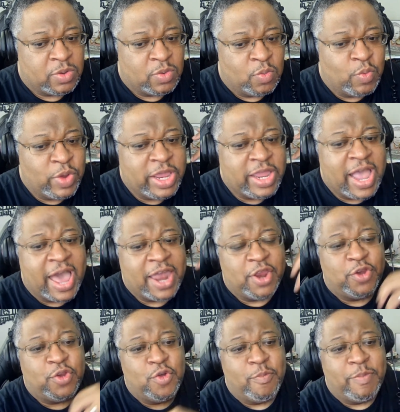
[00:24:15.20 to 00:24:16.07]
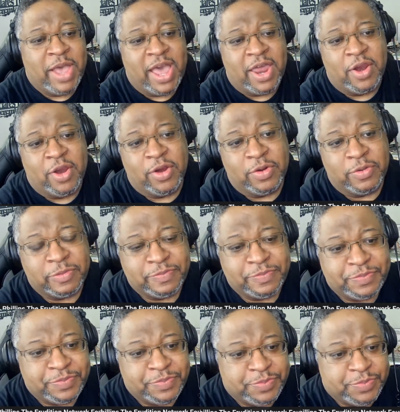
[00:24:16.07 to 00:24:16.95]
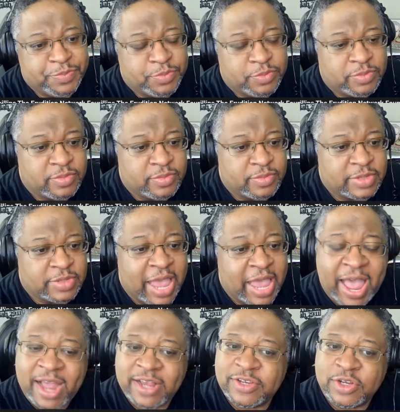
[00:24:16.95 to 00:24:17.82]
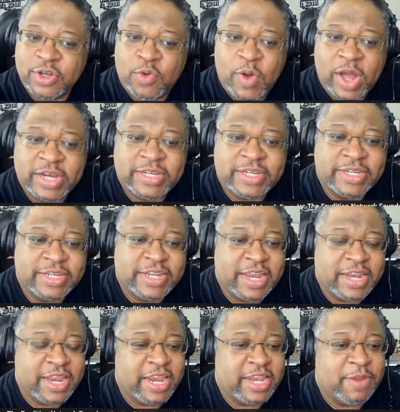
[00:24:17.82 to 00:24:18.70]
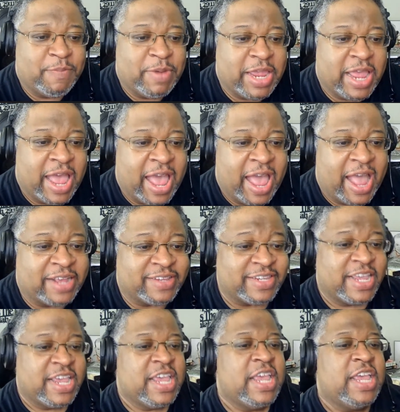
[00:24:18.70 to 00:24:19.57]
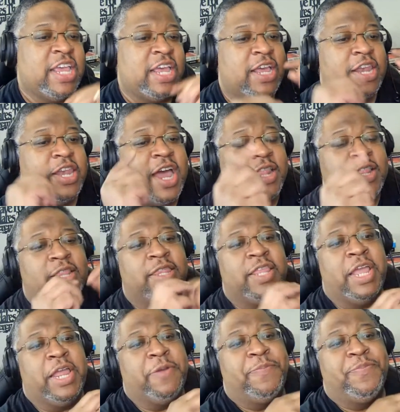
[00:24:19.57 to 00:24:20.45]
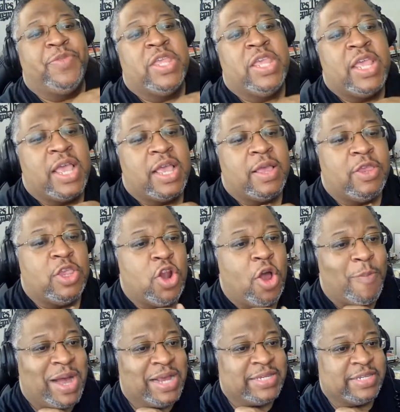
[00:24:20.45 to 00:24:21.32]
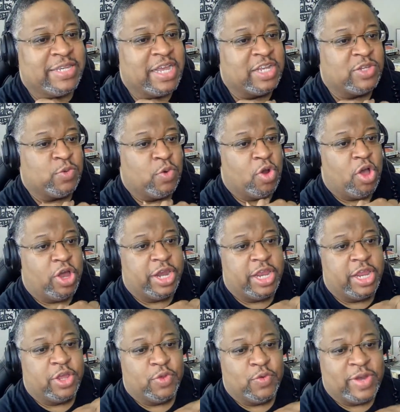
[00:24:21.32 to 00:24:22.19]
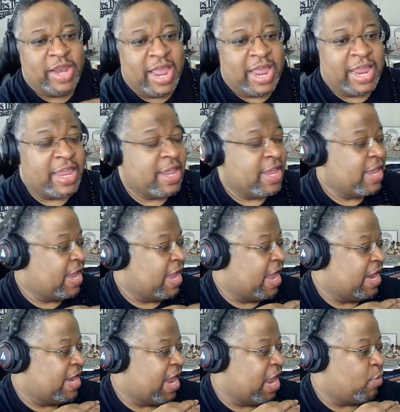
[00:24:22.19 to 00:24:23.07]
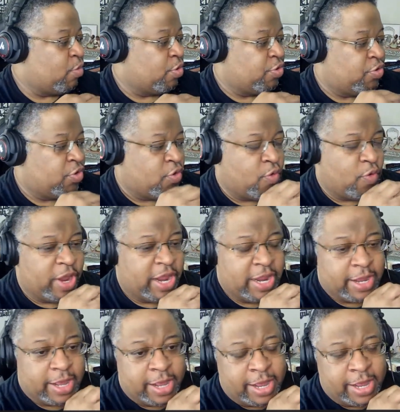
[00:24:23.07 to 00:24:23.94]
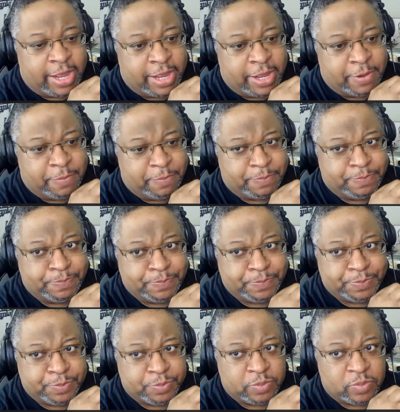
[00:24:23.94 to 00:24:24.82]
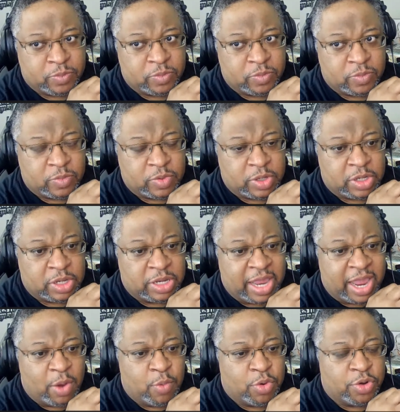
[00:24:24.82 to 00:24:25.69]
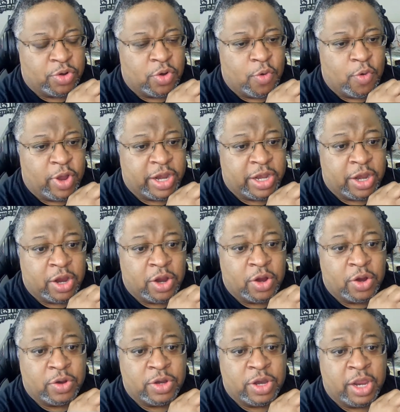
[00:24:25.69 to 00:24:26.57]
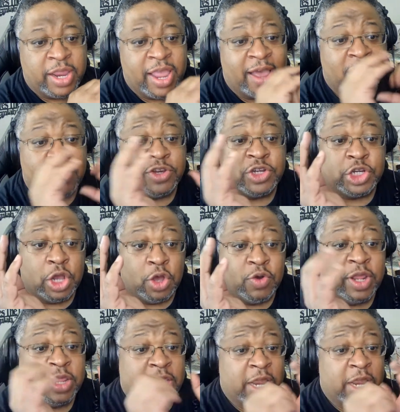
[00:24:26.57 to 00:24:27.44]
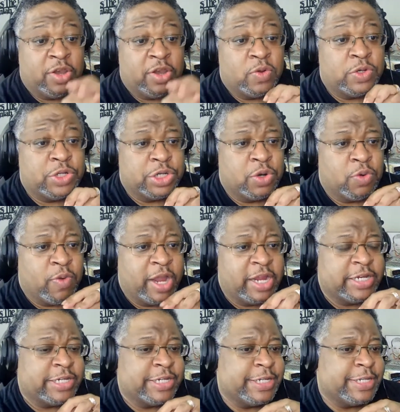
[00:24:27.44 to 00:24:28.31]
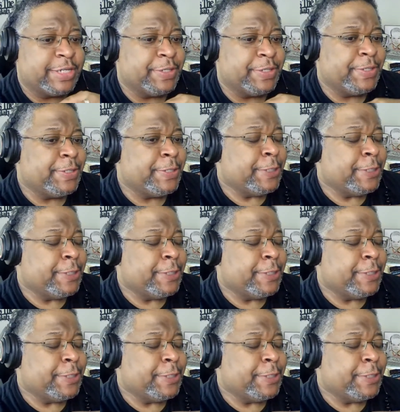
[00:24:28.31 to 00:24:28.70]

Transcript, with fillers: We got to do better. Ask the questions that need to be asked. Another thing, you know, my sons were on the other day and they were doing um they were doing their they got a show that they do generations.